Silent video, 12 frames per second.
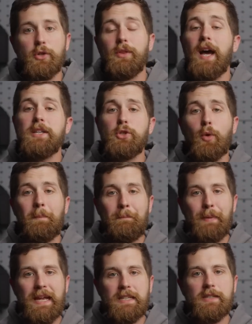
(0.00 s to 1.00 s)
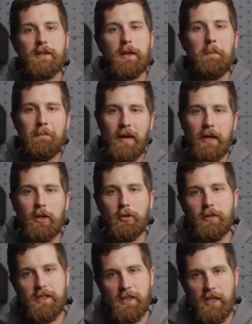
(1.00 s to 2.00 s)
So that's your basic
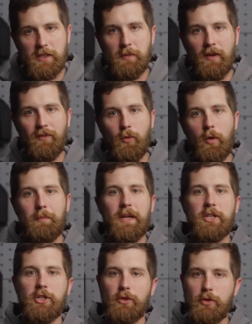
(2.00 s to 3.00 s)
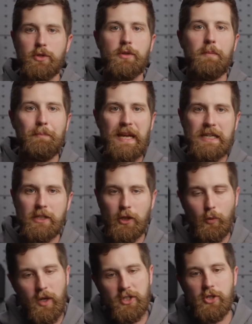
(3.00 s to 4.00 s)
medical assessment for a patient. Those are the
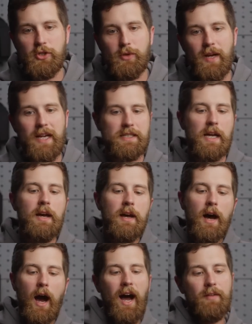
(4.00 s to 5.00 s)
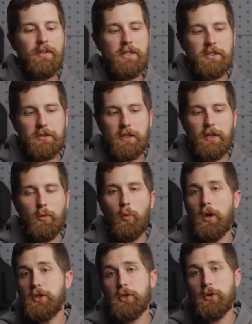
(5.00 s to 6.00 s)
basic questions you ask. Obviously,
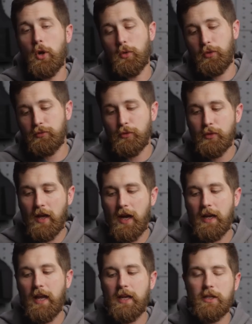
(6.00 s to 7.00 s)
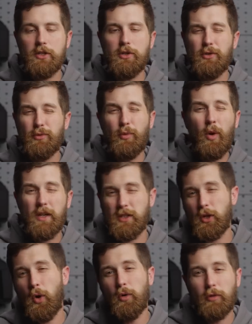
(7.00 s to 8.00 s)
once you go through that and you want
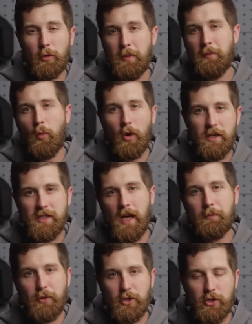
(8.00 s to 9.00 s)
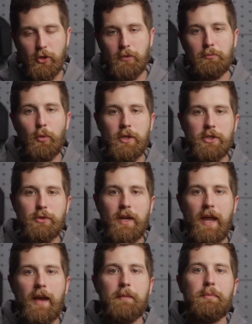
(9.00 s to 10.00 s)
to go a little bit more in depth on certain points, you
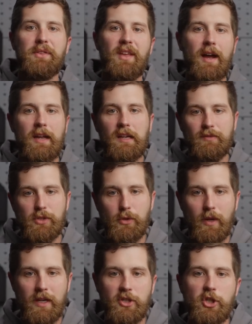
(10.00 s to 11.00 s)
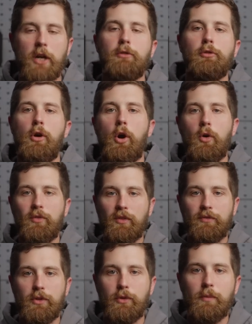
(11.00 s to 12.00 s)
can, but that gives you a general
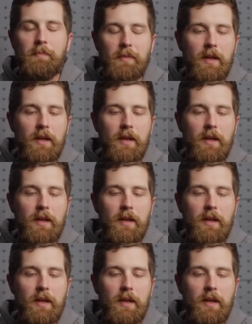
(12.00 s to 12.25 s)
overview